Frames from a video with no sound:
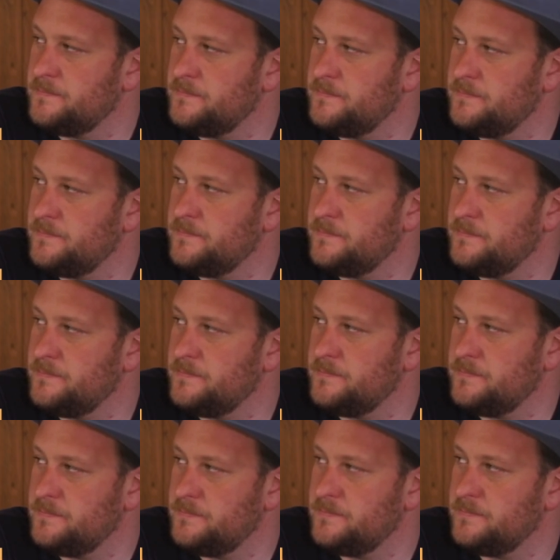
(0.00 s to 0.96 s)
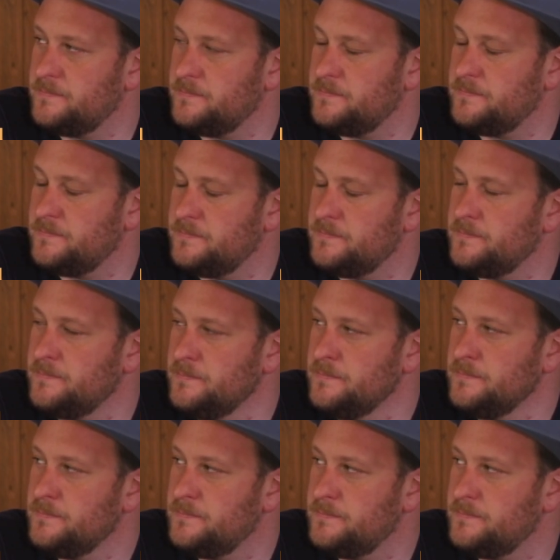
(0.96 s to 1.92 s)

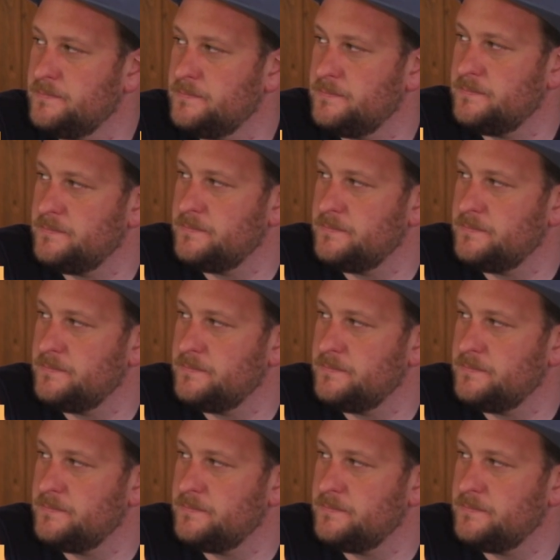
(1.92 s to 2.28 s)
(not speaking)